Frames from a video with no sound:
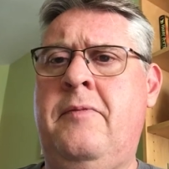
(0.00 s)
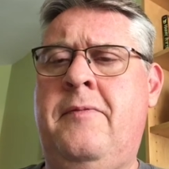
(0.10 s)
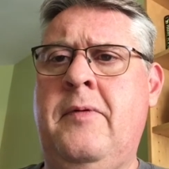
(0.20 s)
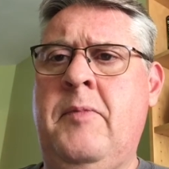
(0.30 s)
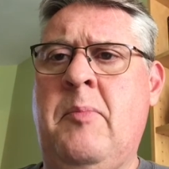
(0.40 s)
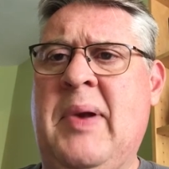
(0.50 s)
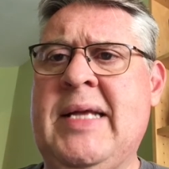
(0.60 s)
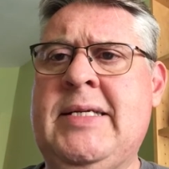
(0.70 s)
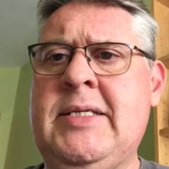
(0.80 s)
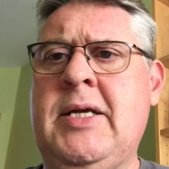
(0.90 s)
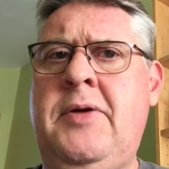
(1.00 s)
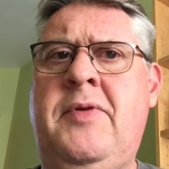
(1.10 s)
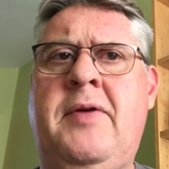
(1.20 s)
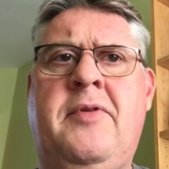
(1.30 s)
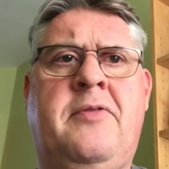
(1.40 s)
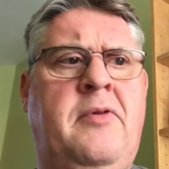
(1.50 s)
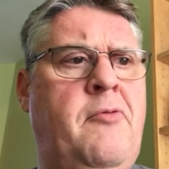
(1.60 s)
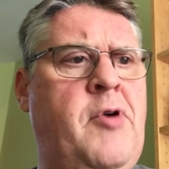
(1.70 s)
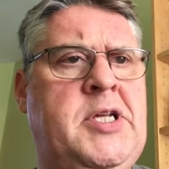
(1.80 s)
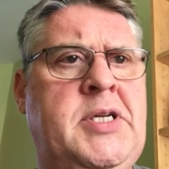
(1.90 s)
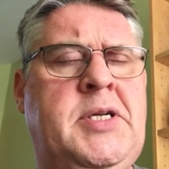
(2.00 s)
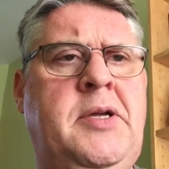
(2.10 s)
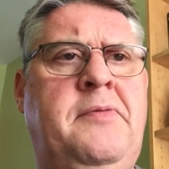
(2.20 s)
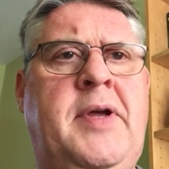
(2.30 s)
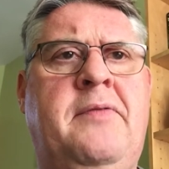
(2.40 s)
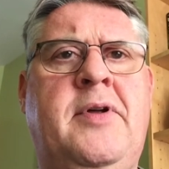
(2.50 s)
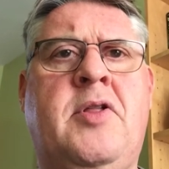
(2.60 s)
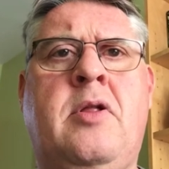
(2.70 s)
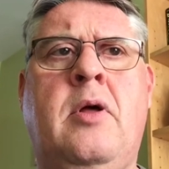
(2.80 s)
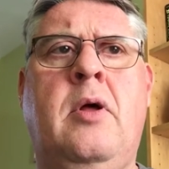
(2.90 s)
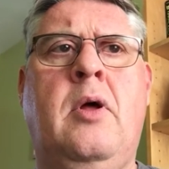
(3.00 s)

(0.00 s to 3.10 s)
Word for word: from the blessings that you've given us, from the riches that you've given us.